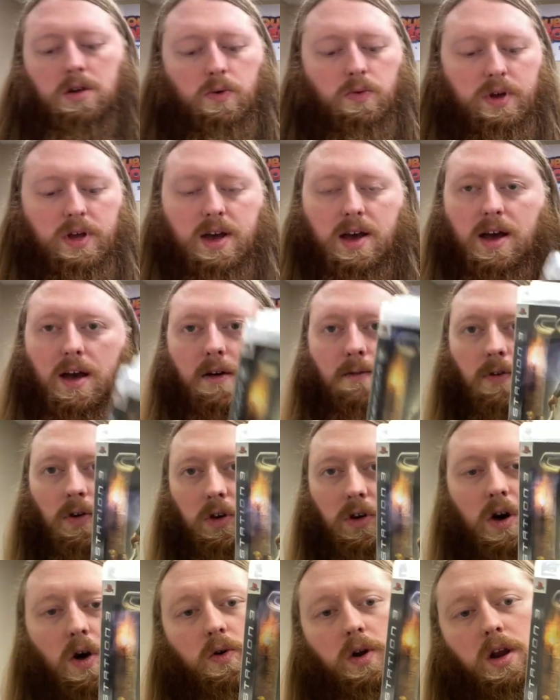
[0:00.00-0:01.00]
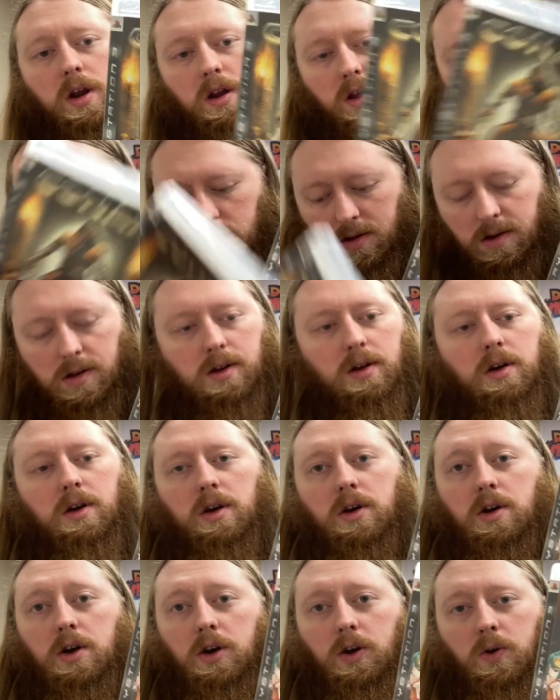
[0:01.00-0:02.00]
We have Conan,
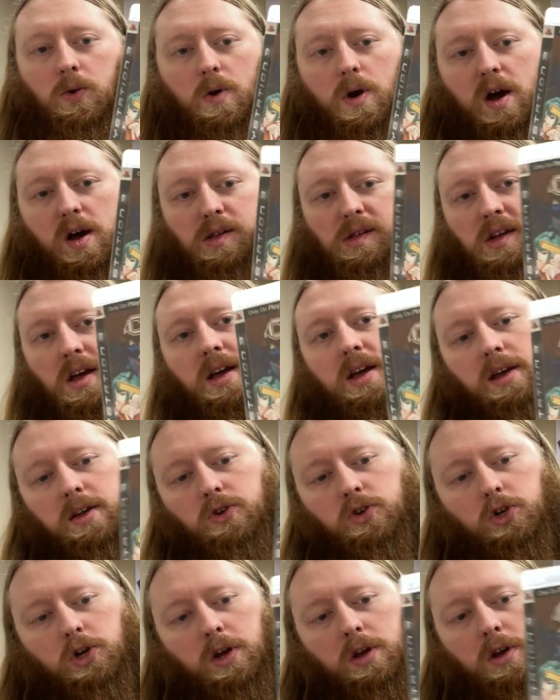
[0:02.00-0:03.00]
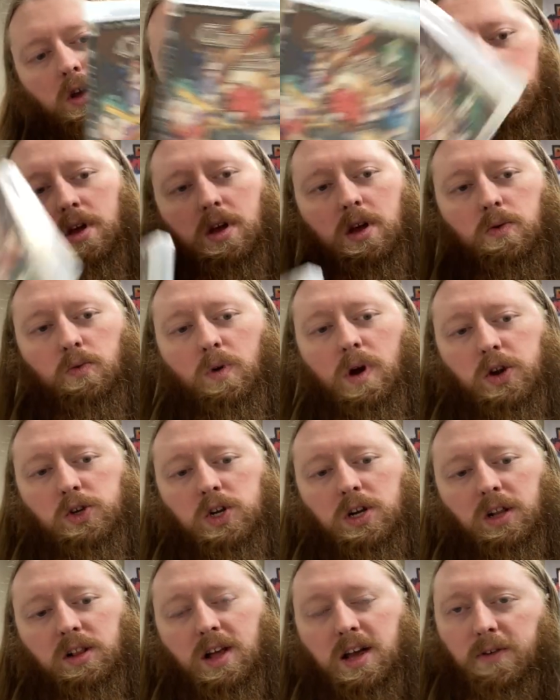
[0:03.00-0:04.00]
Cross Edge,
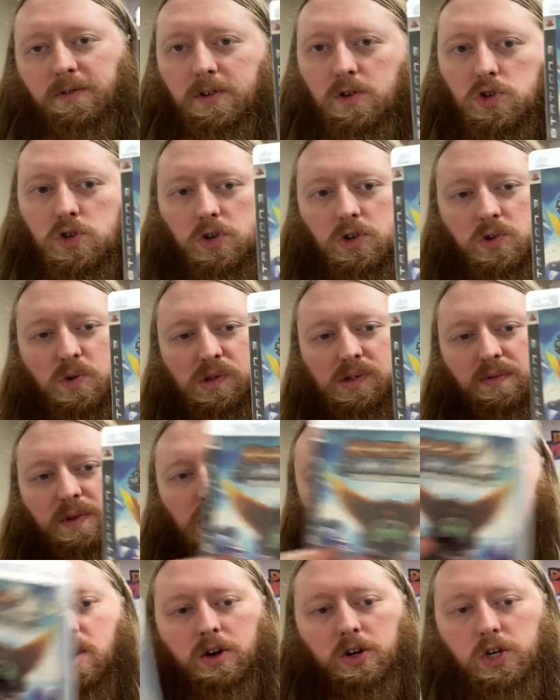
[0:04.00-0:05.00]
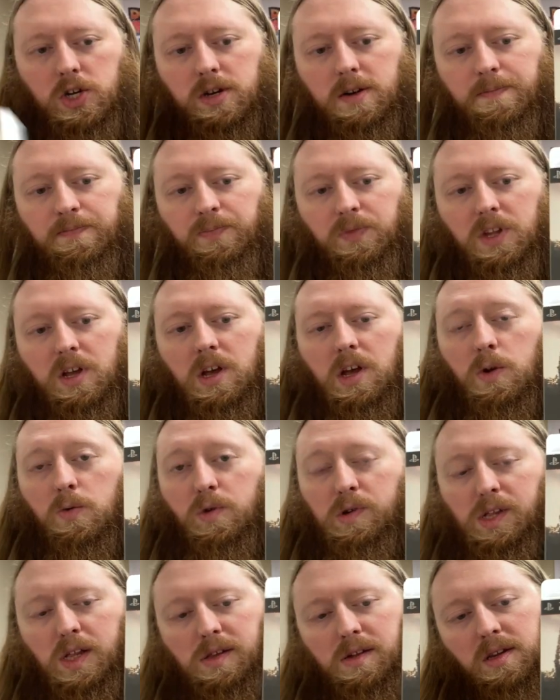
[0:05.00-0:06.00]
Ratchet and Clank Future, Tools of Destruction,
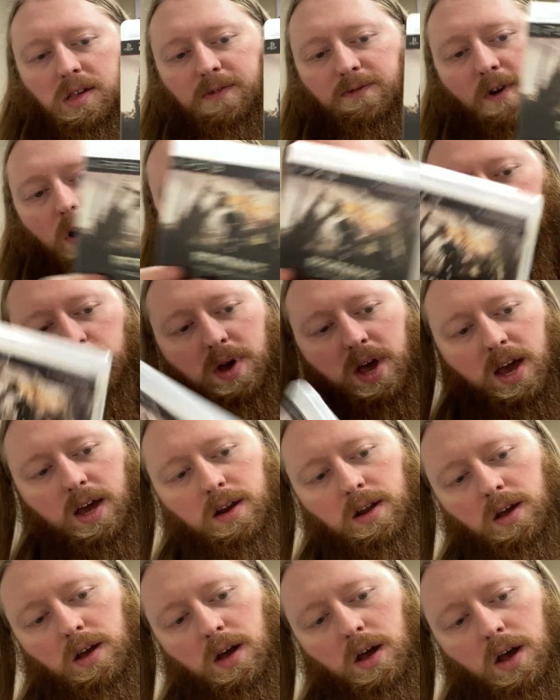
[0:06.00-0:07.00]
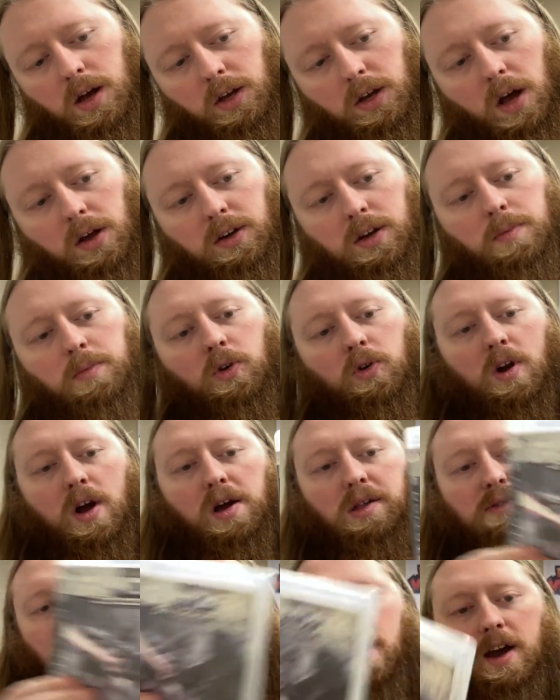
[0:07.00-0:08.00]
Resistance Fall of Man, Gundam
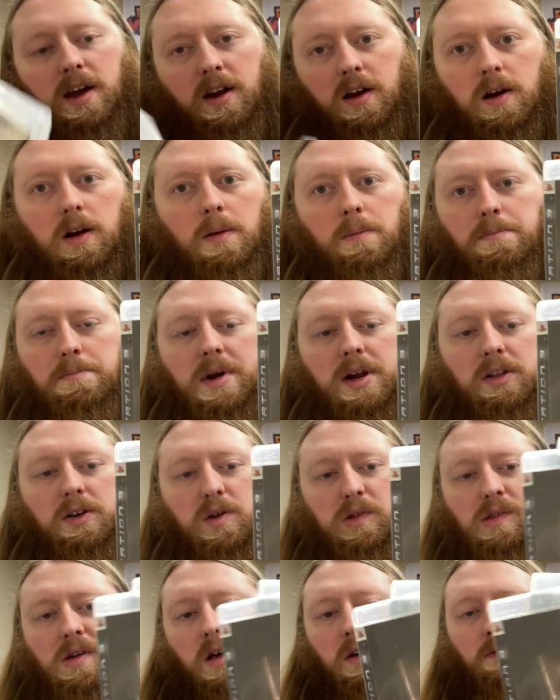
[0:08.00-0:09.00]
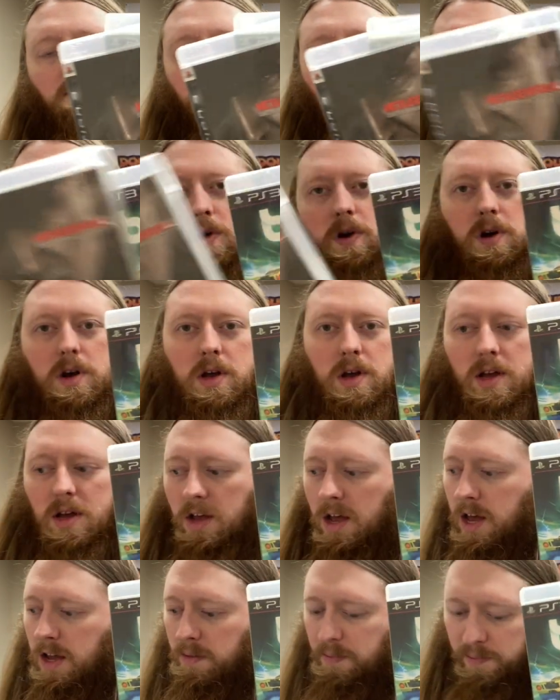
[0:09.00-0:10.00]
Crossfire, Metal Gear Solid 4,
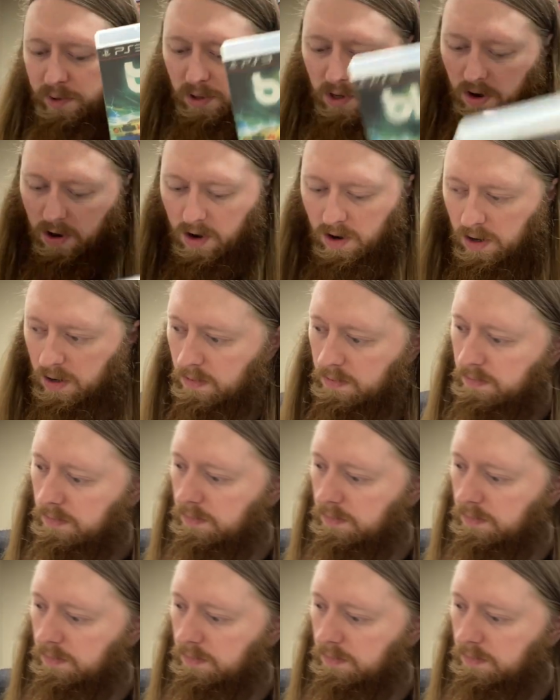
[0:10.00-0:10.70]
and Blur.